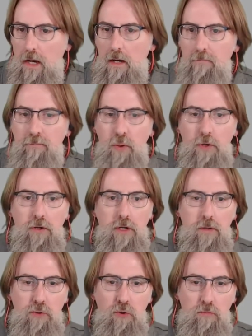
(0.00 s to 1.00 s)
Put it on a
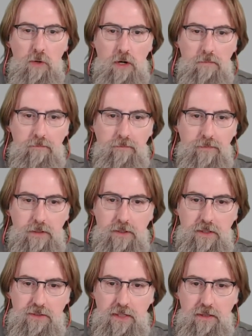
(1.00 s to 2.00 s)
boom arm. You
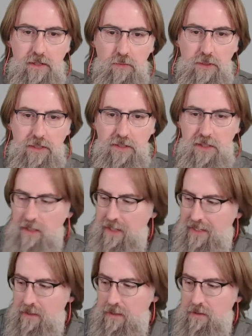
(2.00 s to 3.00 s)
can see this one is
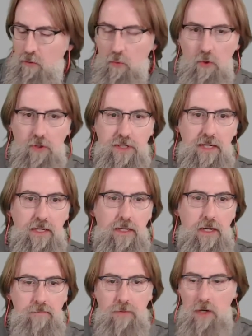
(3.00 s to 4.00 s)
connected, or get it
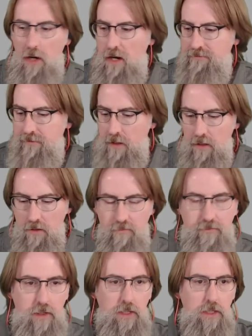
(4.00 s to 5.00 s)
up off of
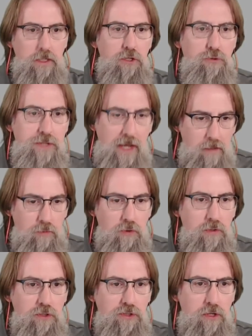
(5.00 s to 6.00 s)
your table
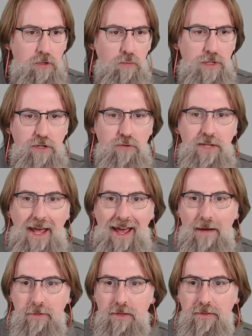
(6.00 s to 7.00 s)
so that when you
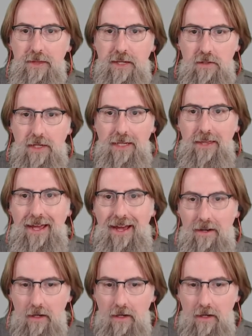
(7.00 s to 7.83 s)
tap and things like that,